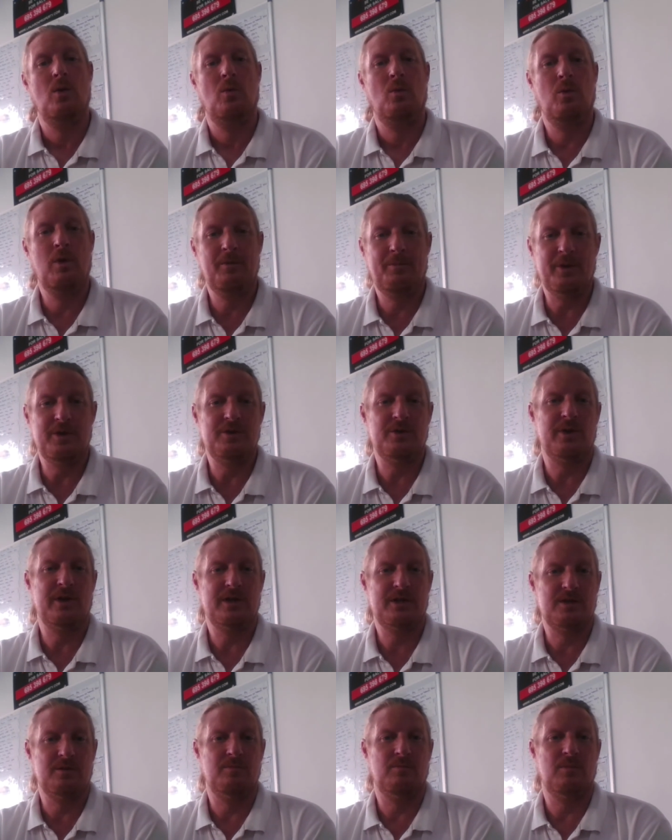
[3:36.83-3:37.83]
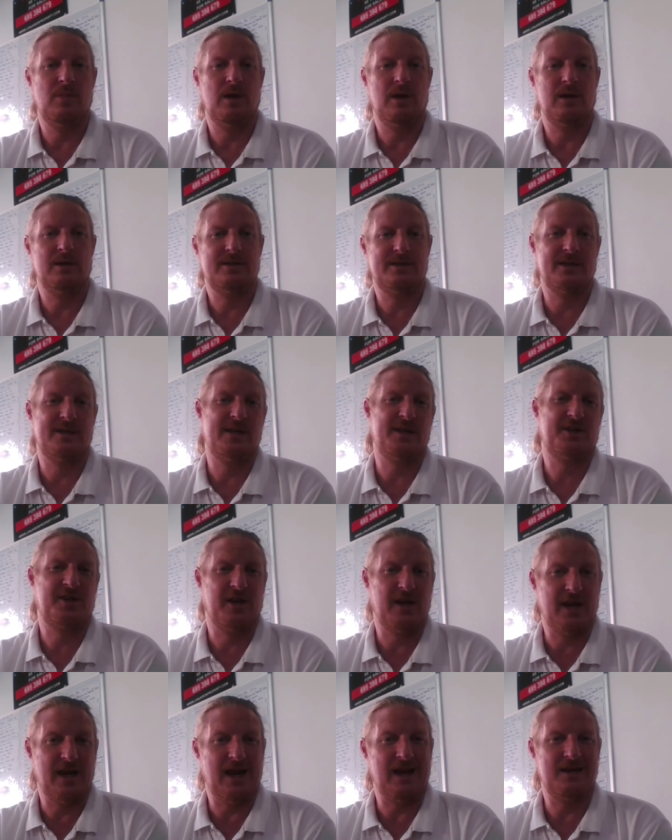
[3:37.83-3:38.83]
We've been doing some
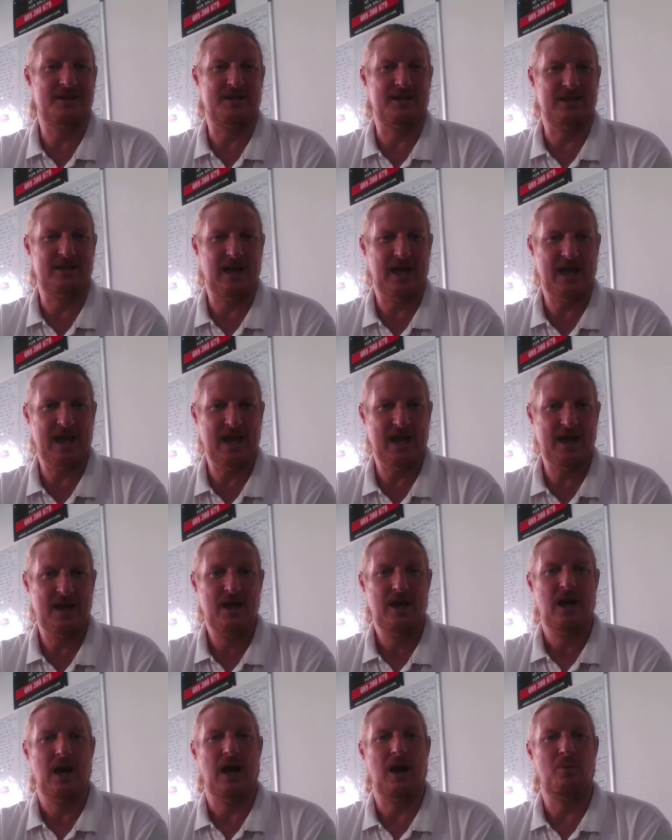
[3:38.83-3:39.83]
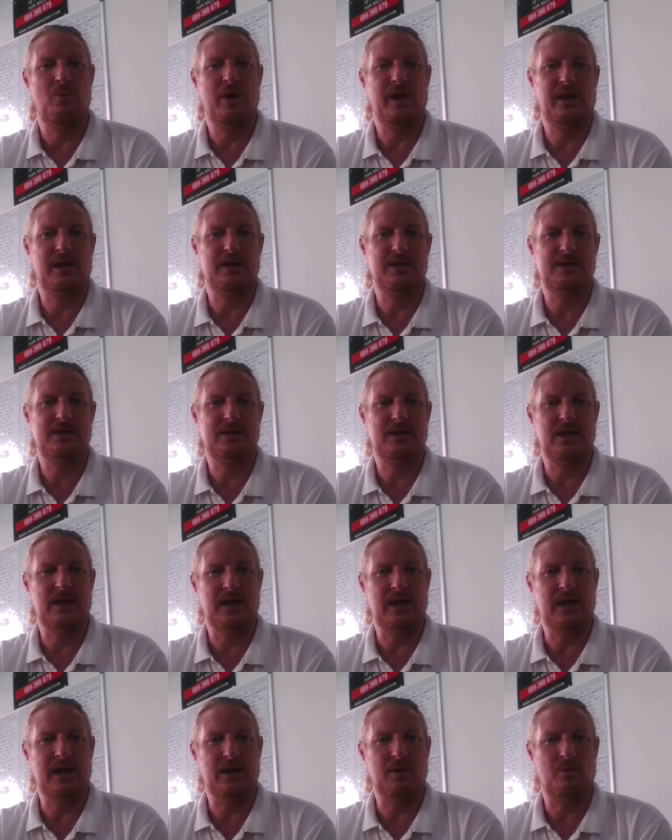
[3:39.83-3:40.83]
statistical analysis here, and we can
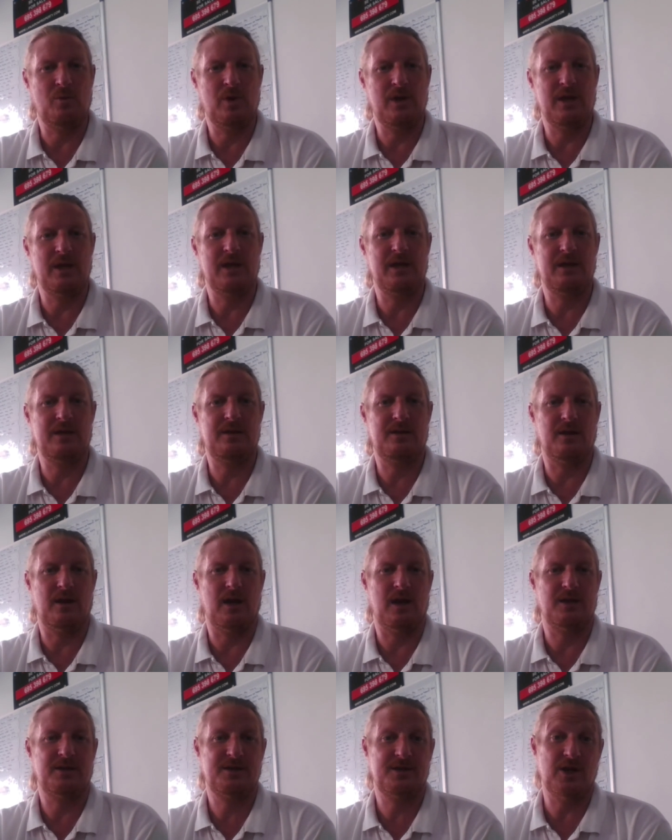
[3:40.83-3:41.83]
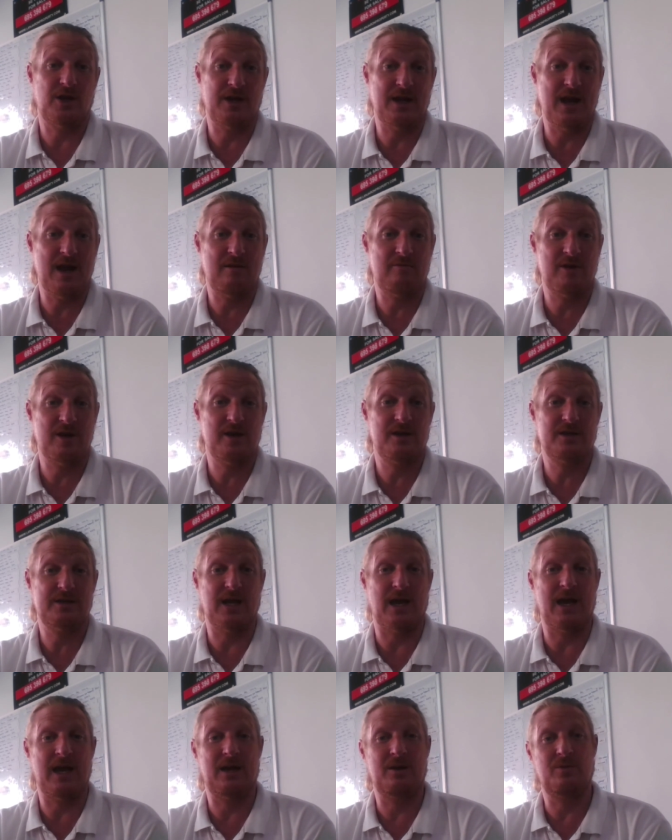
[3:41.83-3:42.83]
see with certain areas
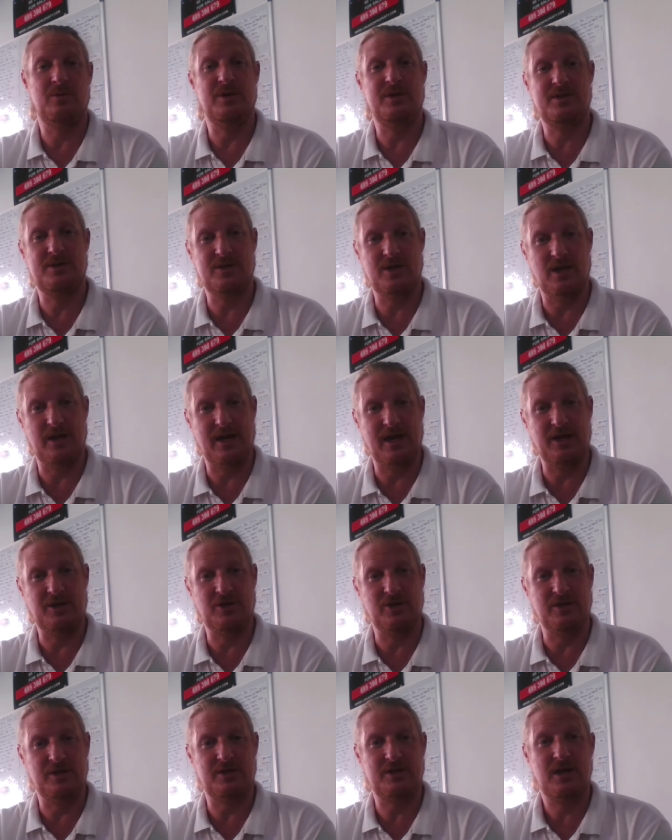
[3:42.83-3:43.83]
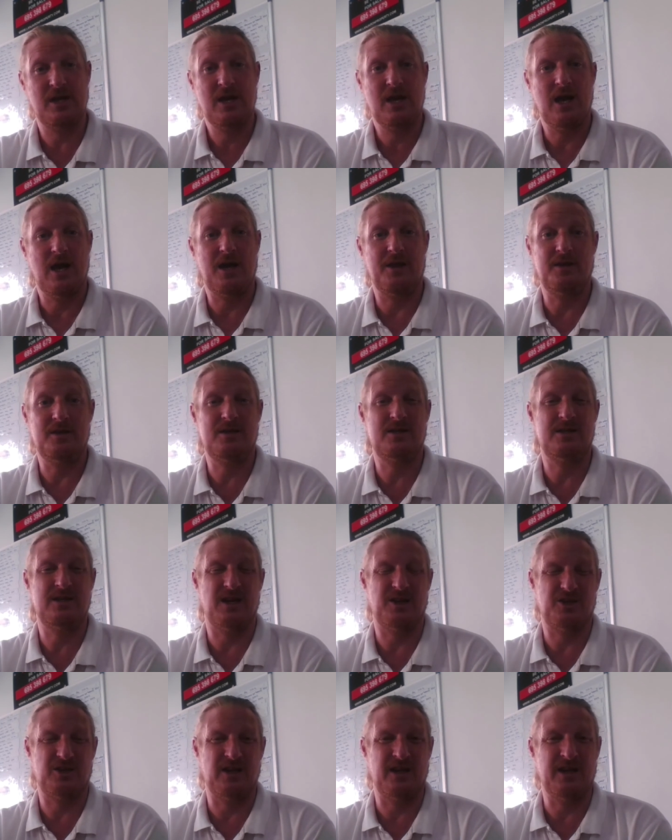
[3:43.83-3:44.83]
and with certain agents, this is
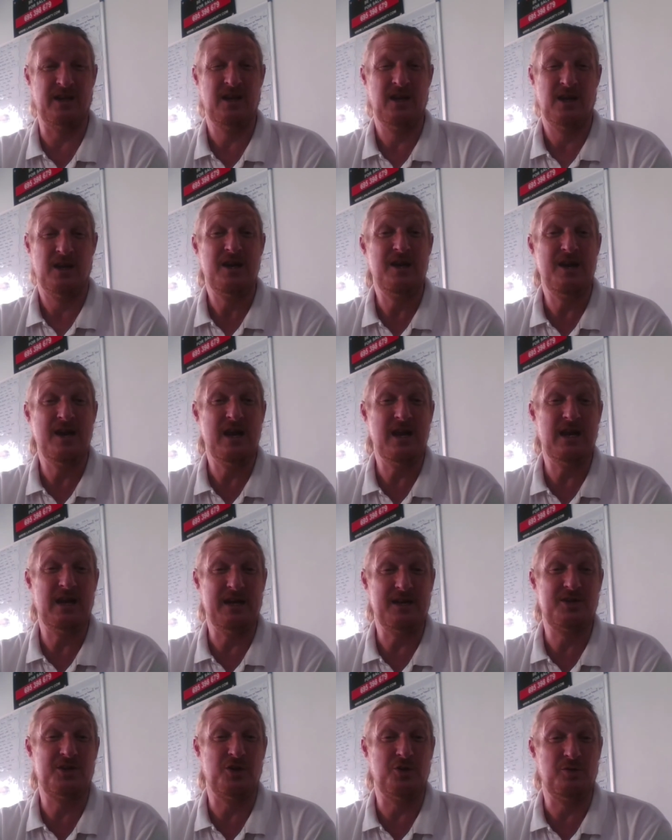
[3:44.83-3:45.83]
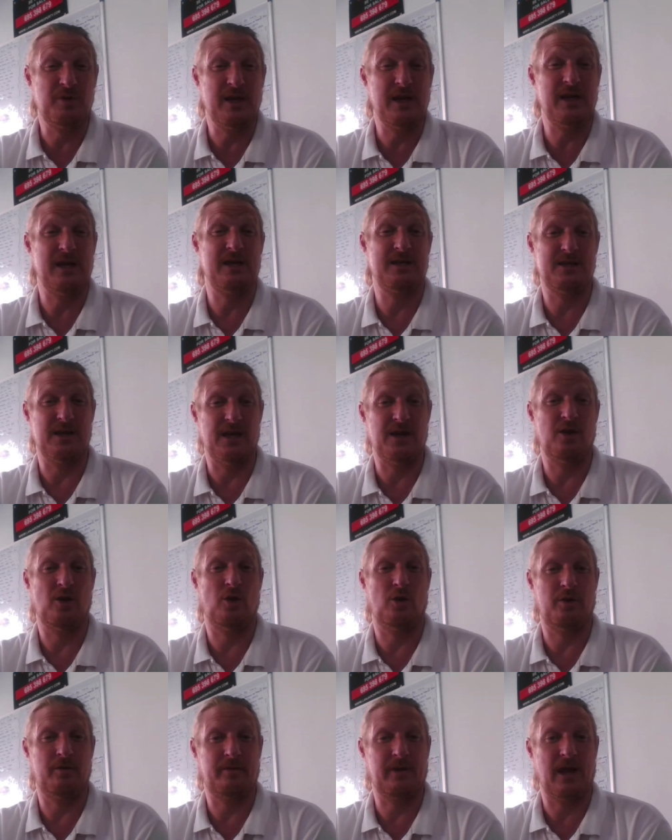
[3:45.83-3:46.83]
actually nearly 2 years in a
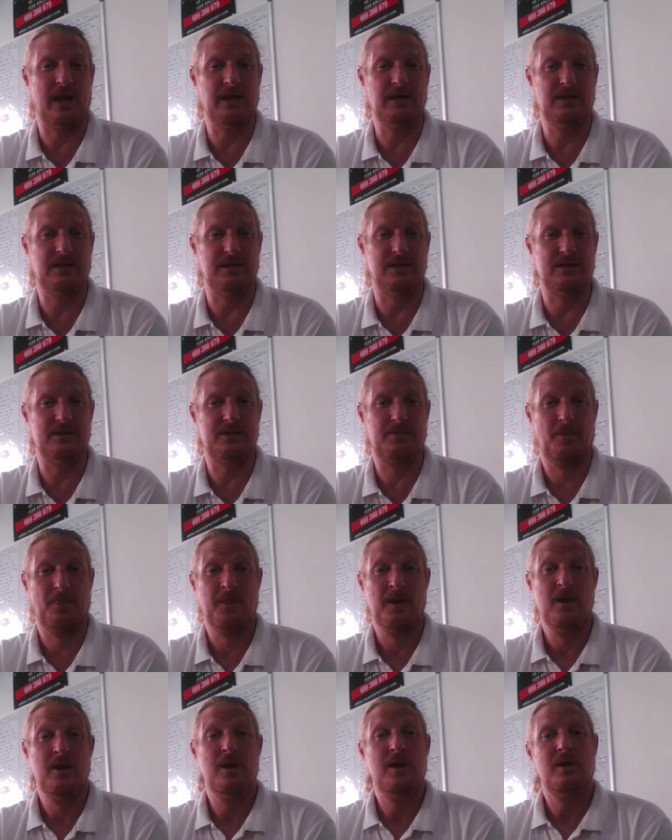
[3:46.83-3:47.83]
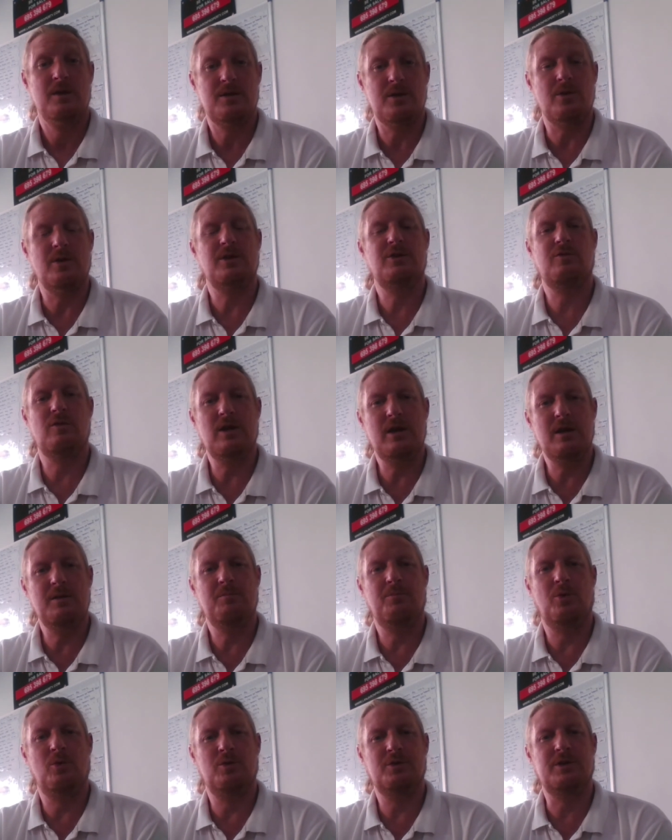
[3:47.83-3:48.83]
lot of cases. So it's really
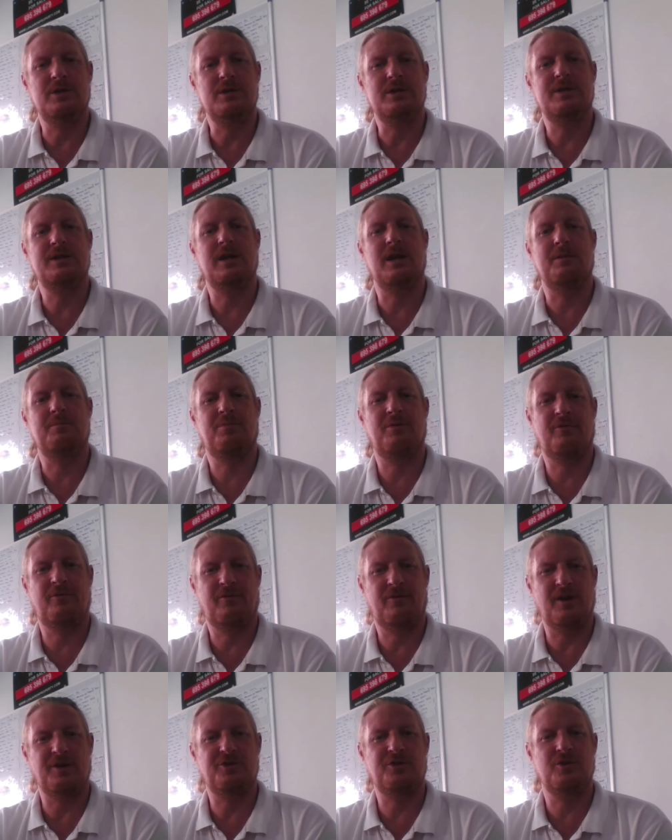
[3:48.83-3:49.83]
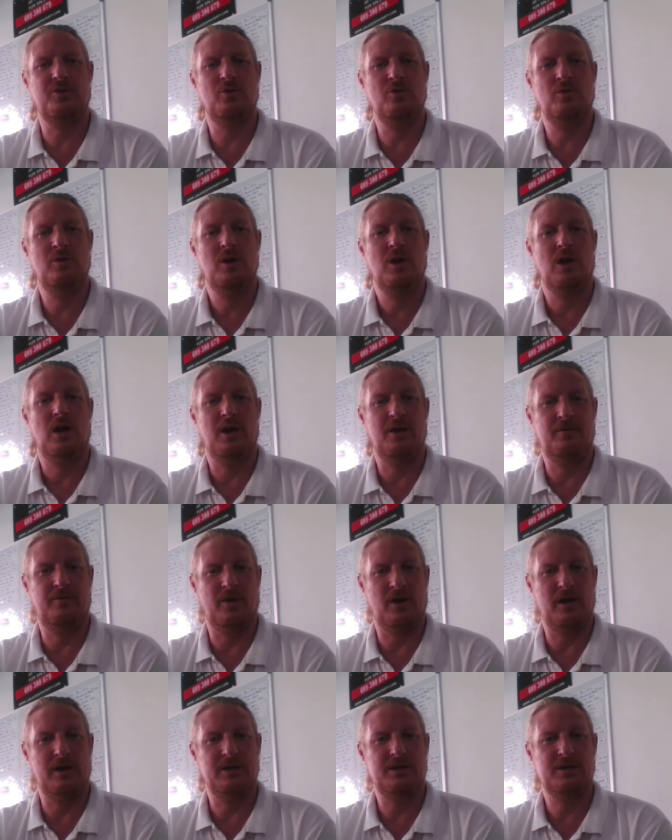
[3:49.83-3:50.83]
important to get professional
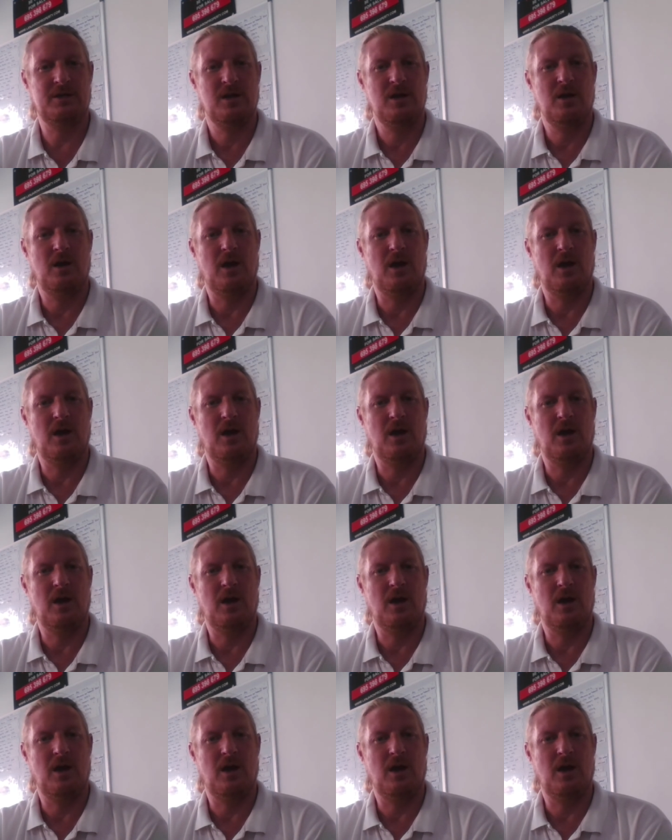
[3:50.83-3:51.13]
advice